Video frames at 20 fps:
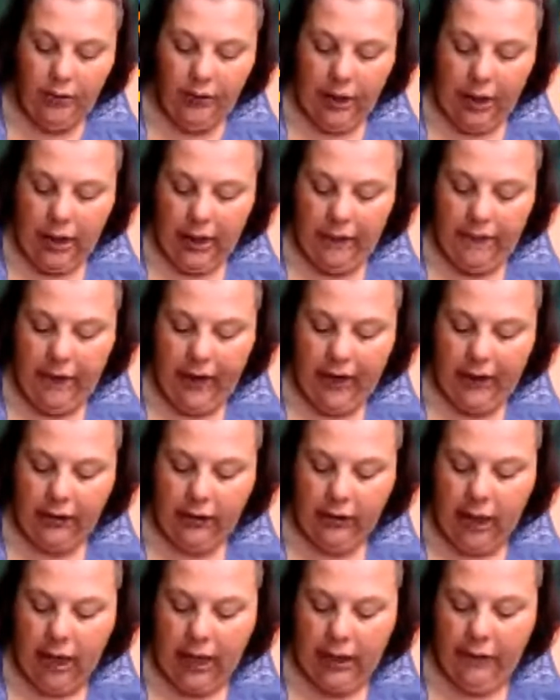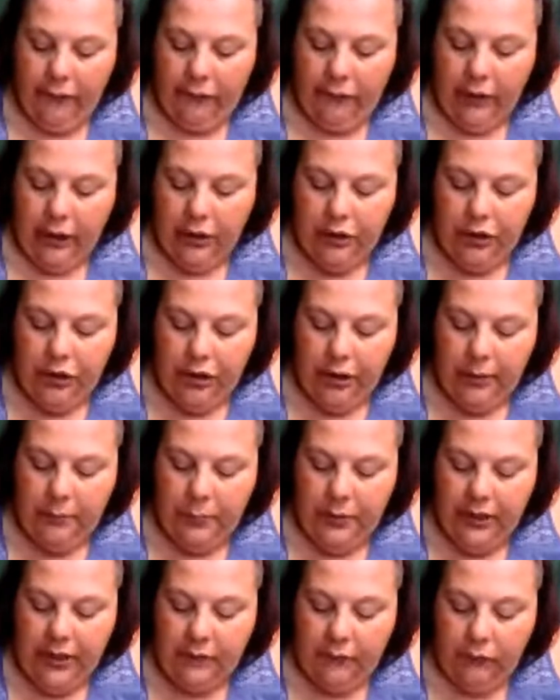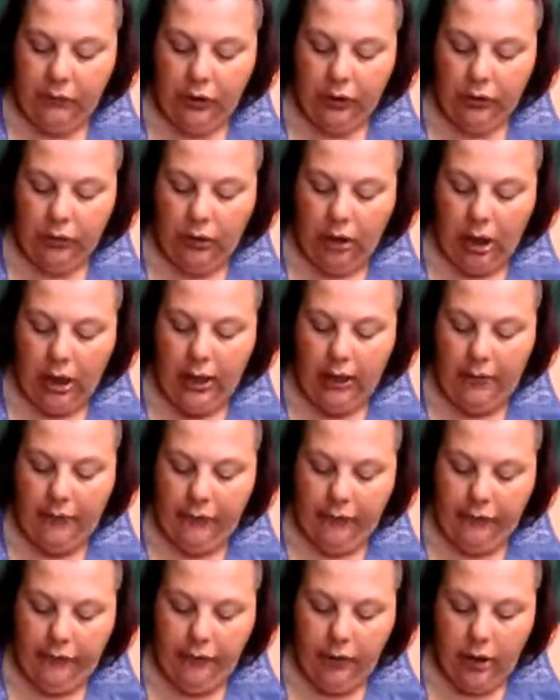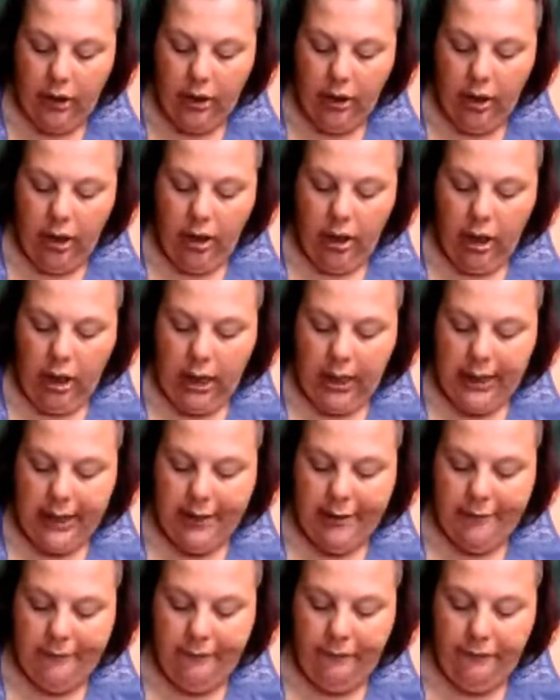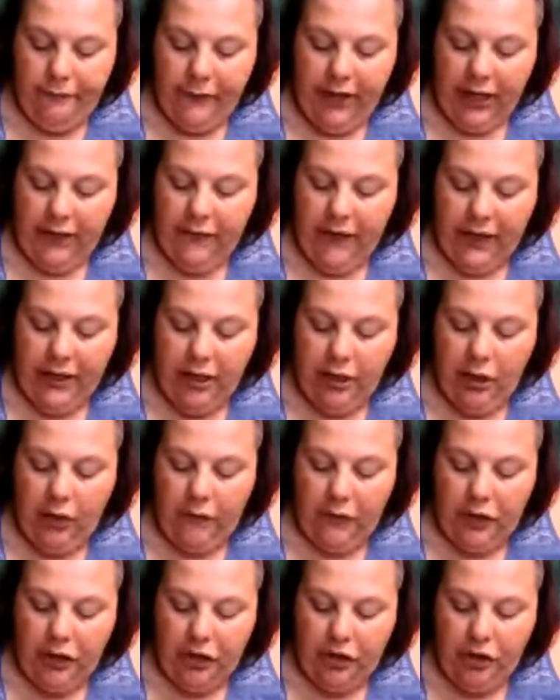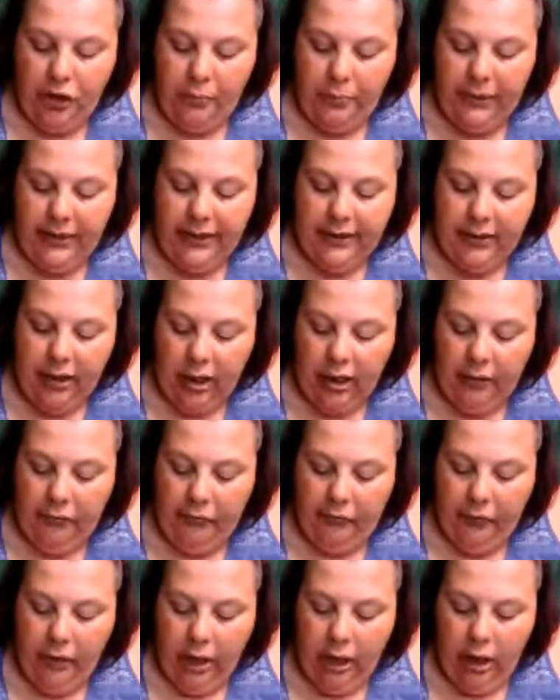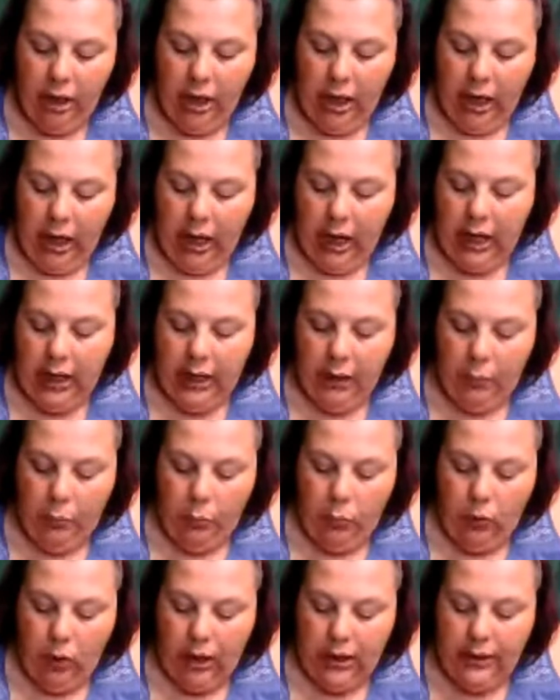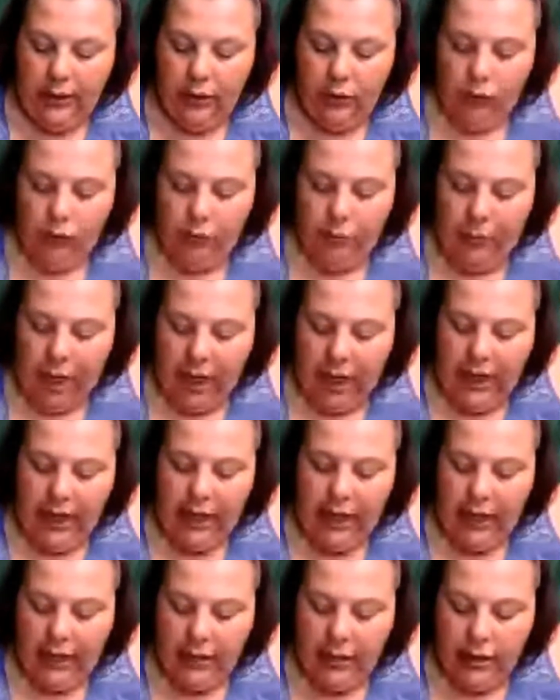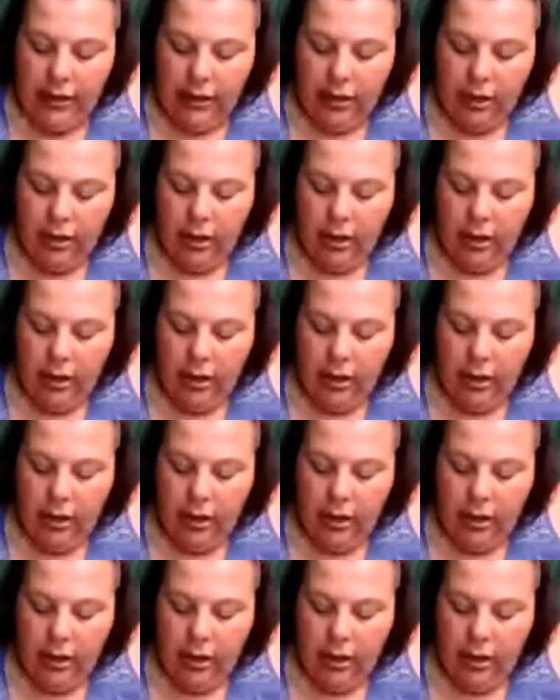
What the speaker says: I've had a lot of friendships in real life that have ended over stupid stuff. And it wasn't on my end.